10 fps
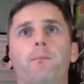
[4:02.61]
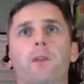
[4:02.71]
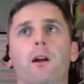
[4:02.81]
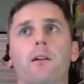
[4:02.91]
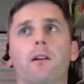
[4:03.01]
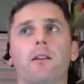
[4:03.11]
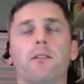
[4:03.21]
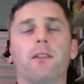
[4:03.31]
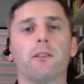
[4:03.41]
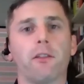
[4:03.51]
you know, I, I
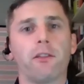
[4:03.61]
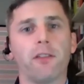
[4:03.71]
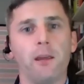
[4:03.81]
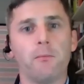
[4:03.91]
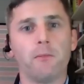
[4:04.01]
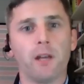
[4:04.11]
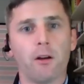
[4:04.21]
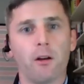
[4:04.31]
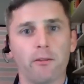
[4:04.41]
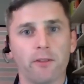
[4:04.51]
think the theme in
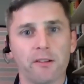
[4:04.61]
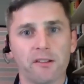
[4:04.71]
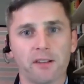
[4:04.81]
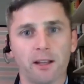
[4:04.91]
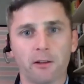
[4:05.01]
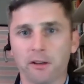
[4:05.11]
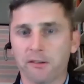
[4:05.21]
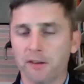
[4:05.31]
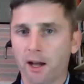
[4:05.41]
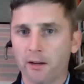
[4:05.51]
all of this is that there
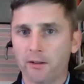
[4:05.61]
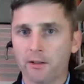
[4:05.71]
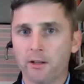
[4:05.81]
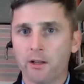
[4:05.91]
is not